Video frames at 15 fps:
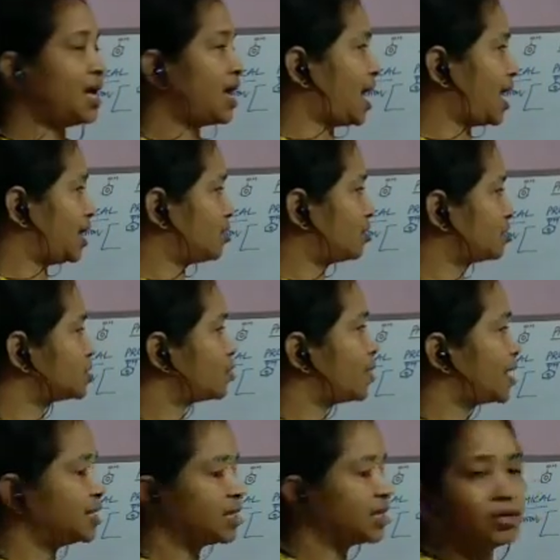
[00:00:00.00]
And also
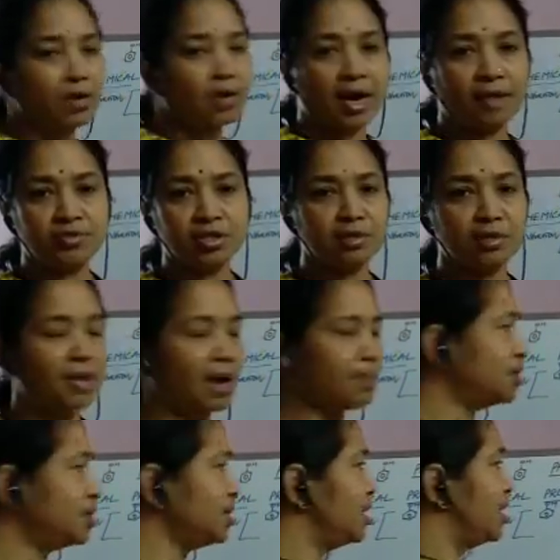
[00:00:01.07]
one thing you have to
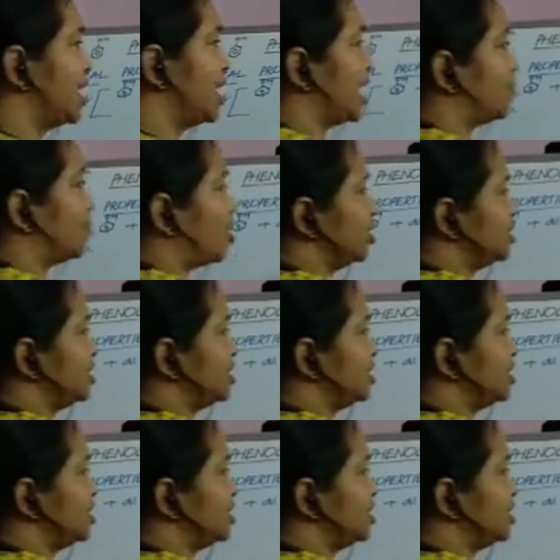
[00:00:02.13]
remember, among